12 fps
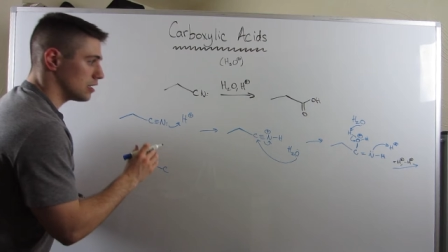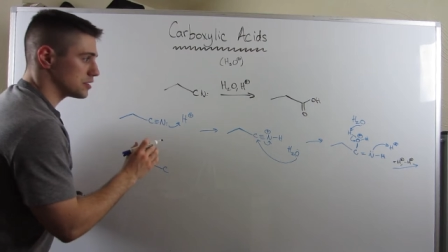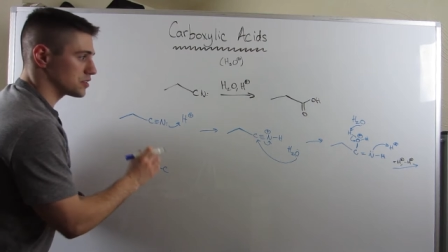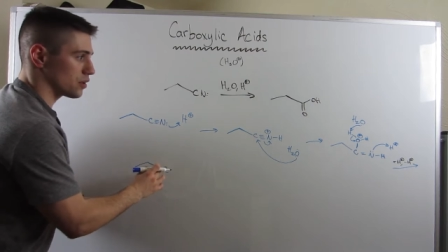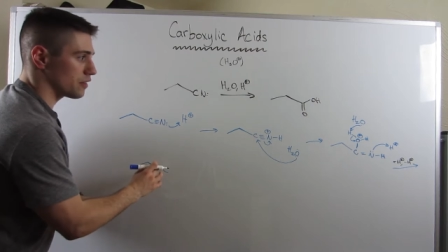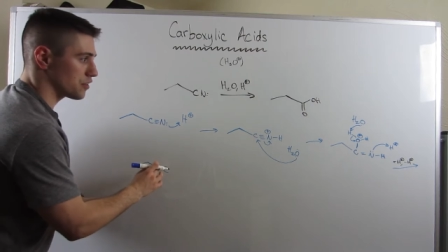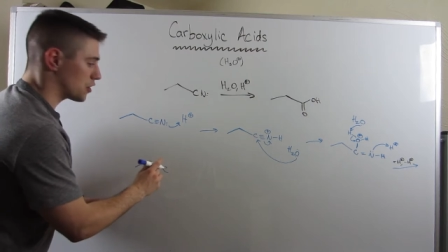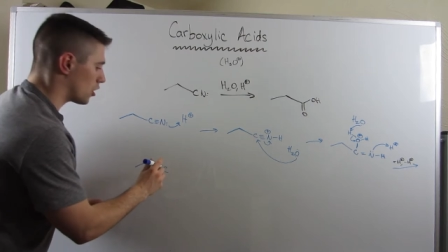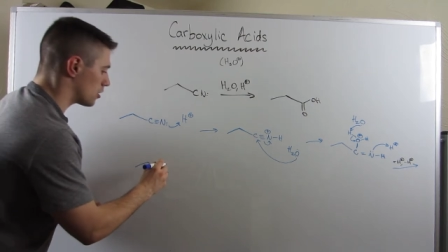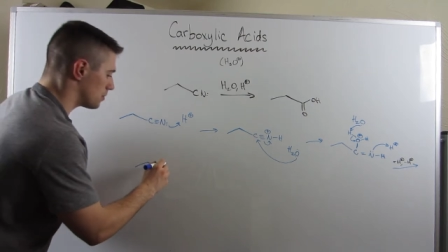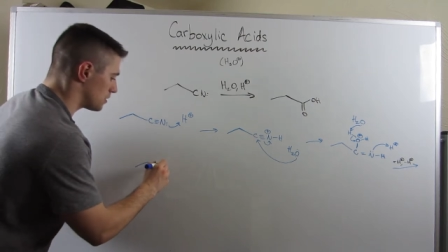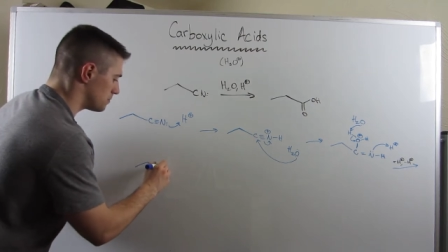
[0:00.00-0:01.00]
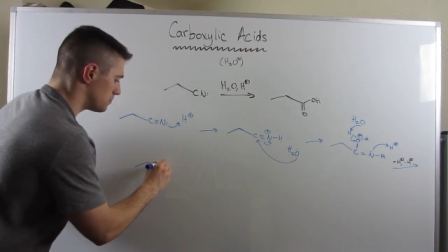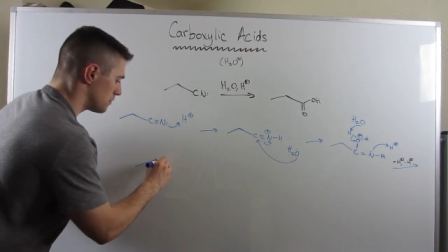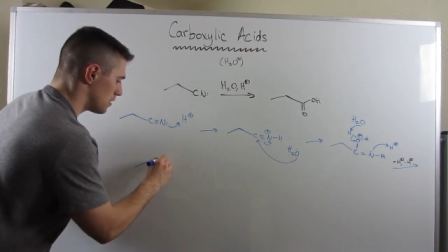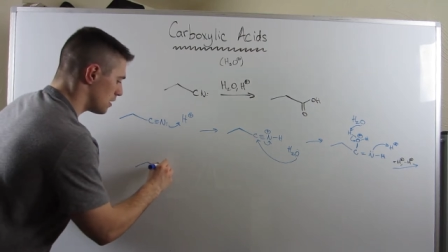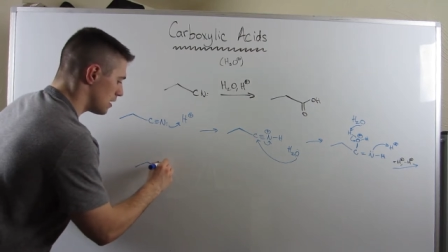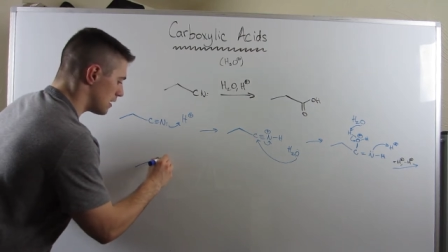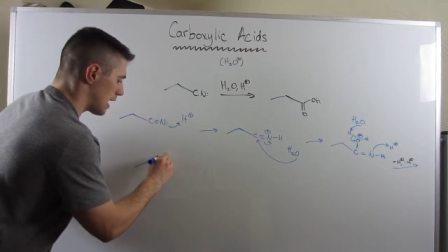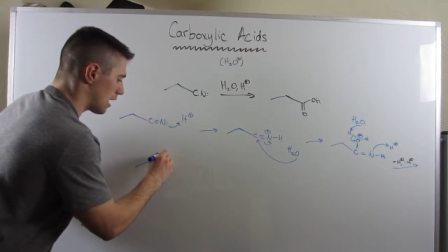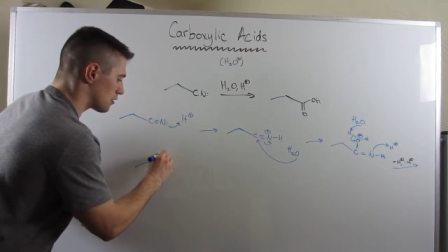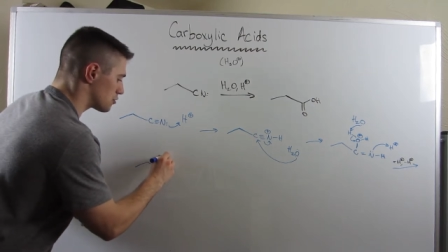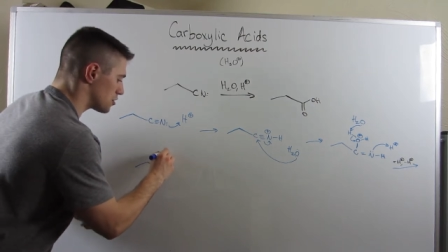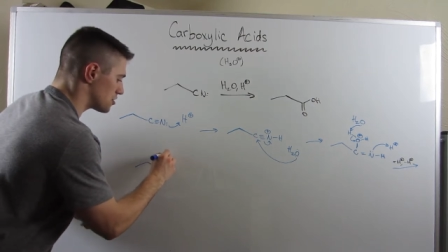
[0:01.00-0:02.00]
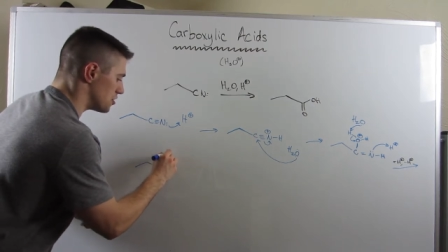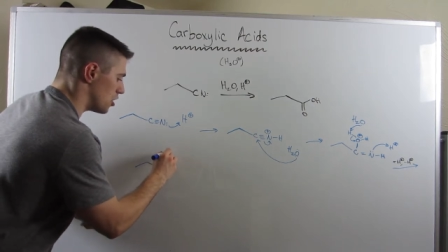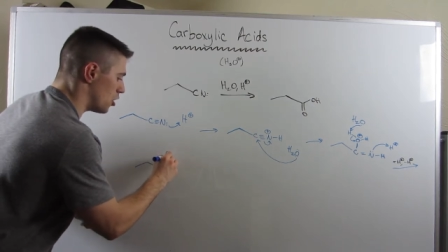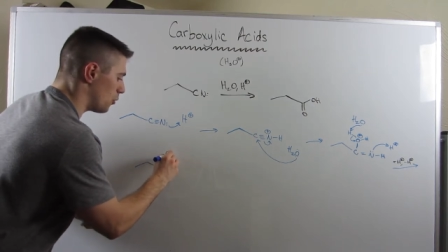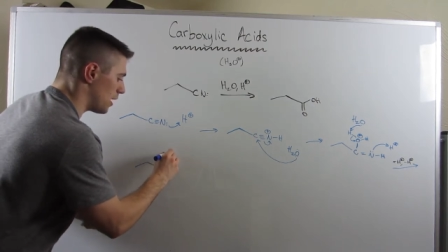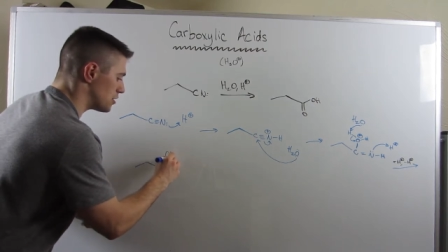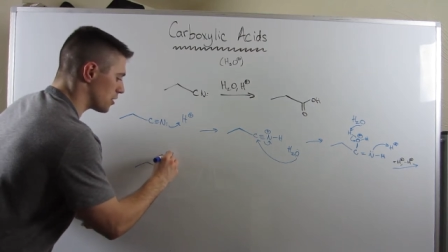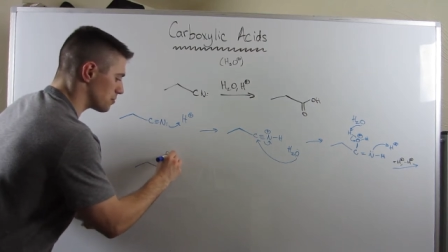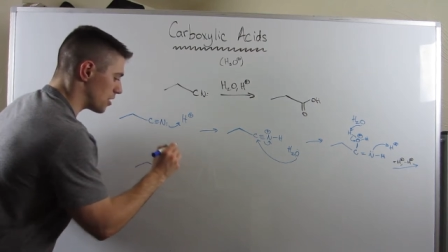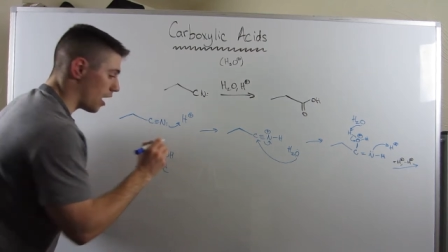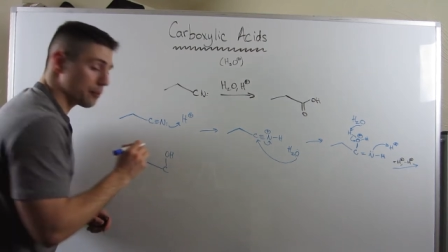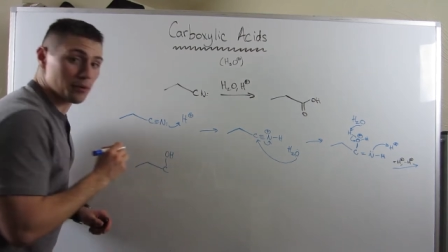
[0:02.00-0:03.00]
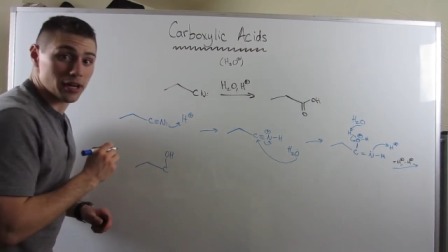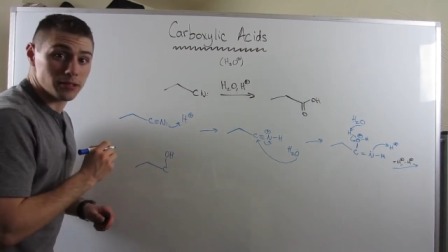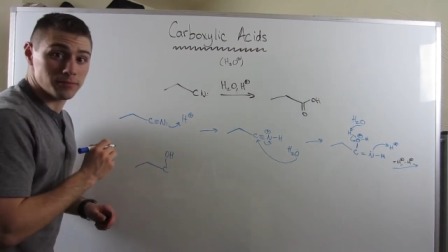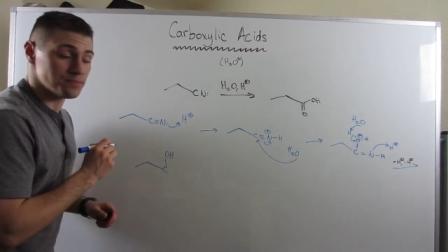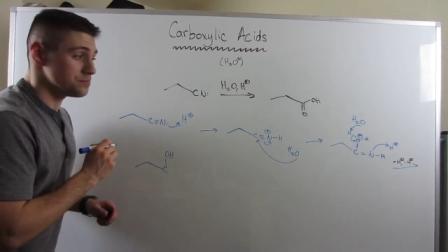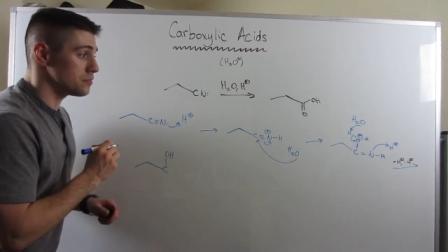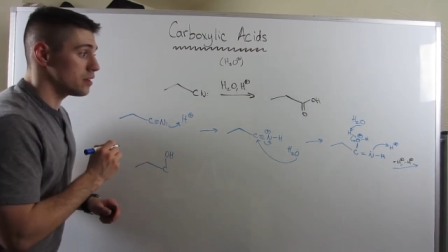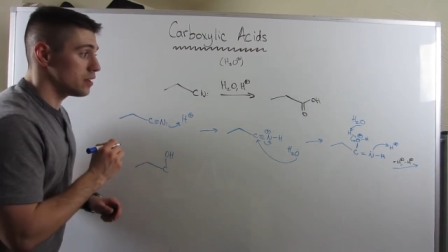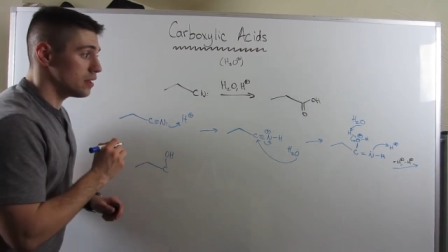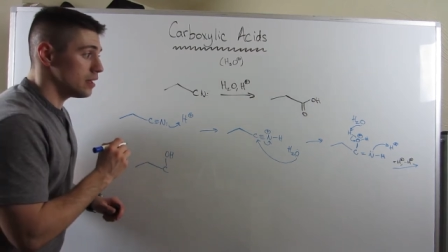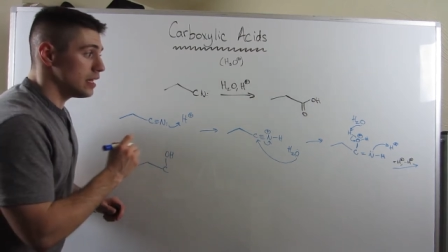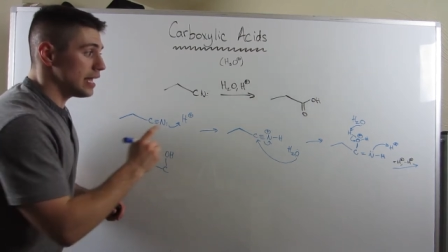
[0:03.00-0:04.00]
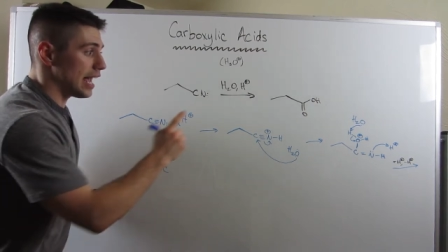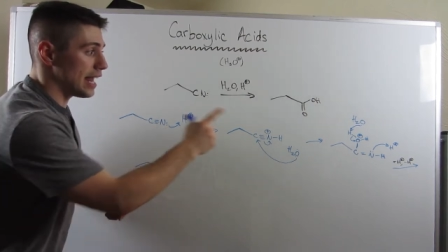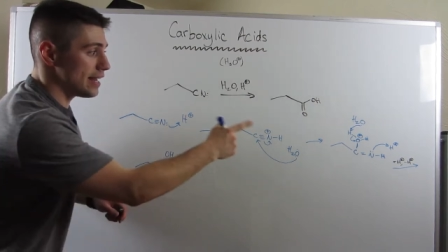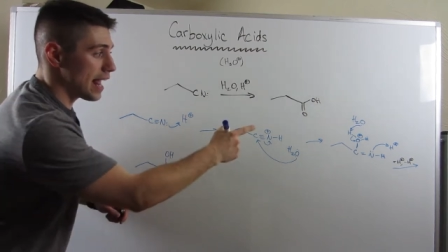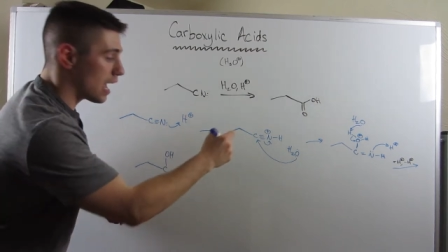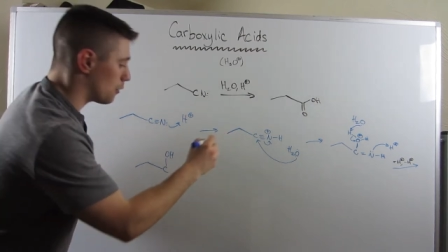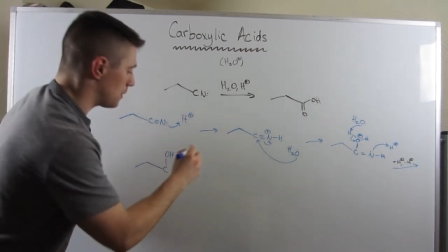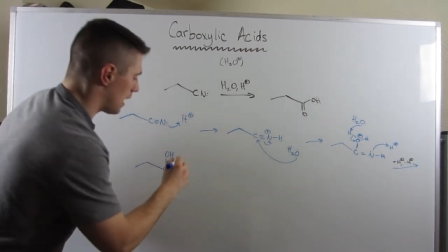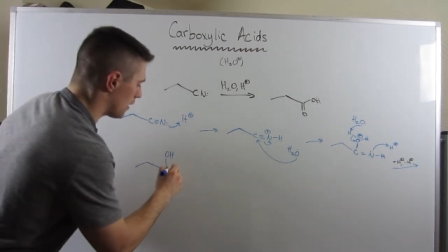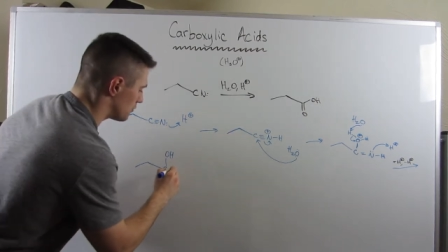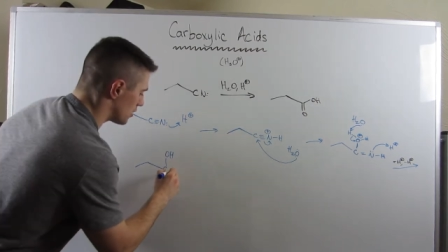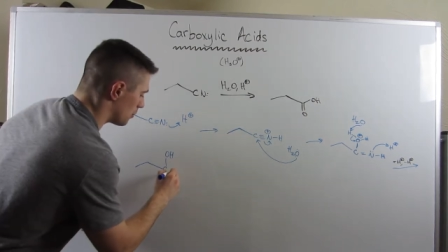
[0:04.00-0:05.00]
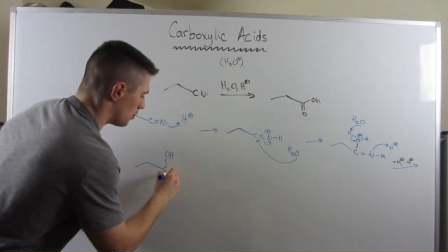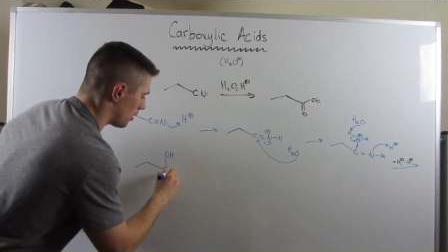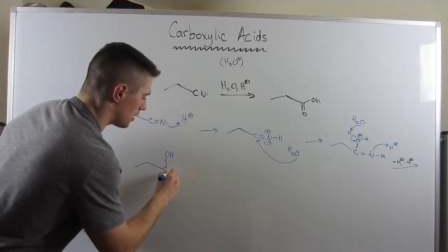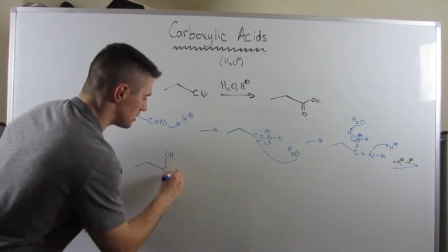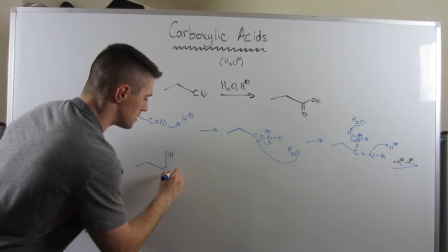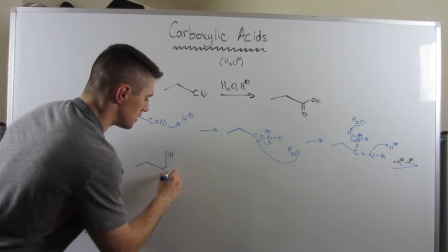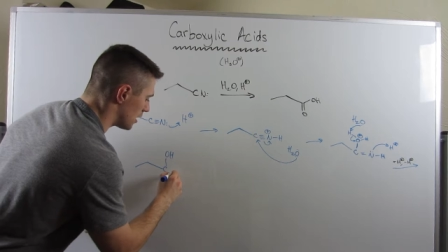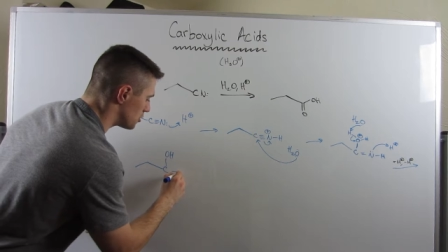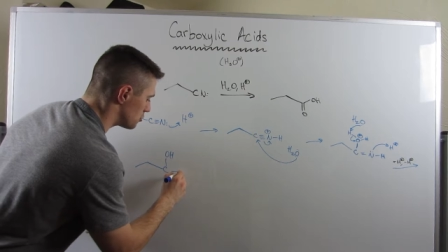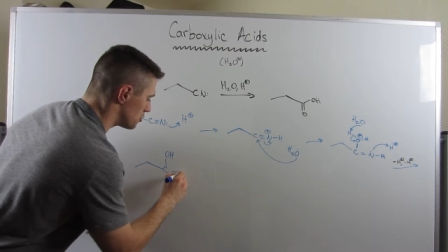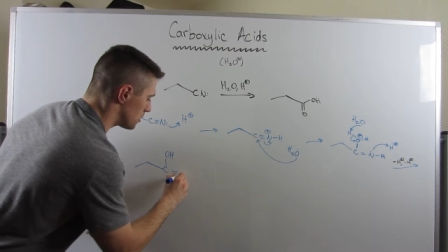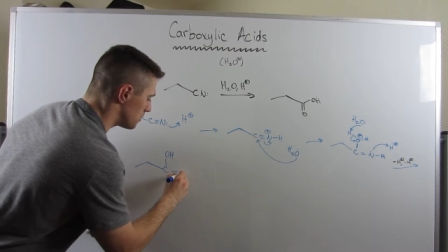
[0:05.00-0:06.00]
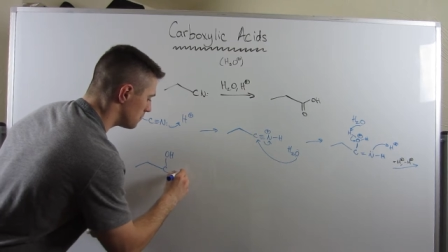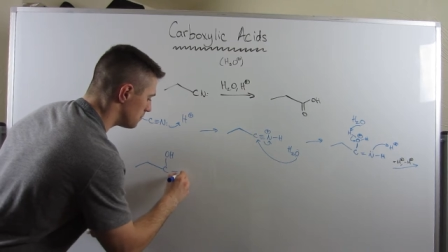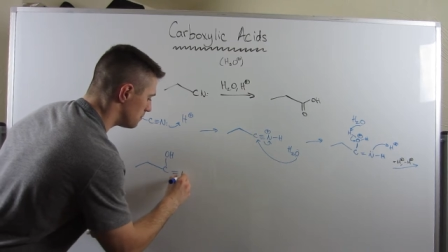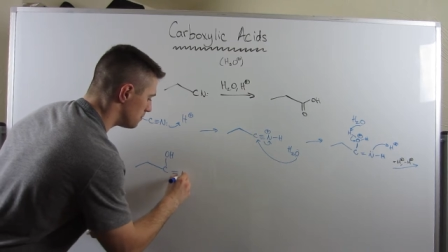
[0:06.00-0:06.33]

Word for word: Still have the carbon. Now there's just an OH up top, right? And now we have double bonded to nitrogen.